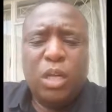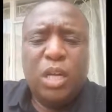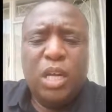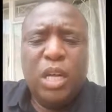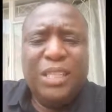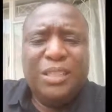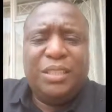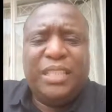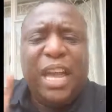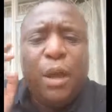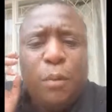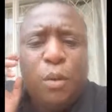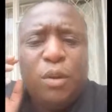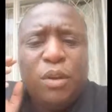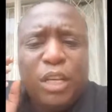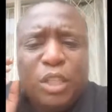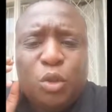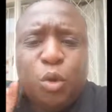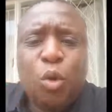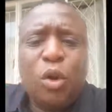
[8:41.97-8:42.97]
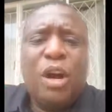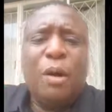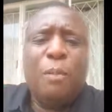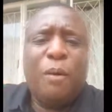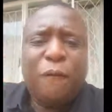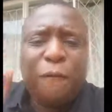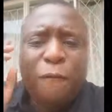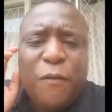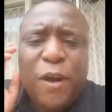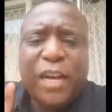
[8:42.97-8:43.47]
Today we're going to talk
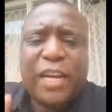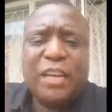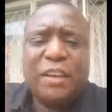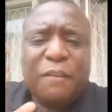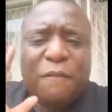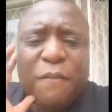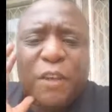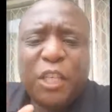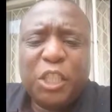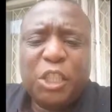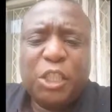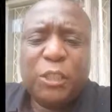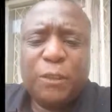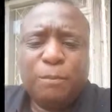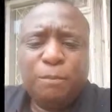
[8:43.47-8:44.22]
about fucking vision.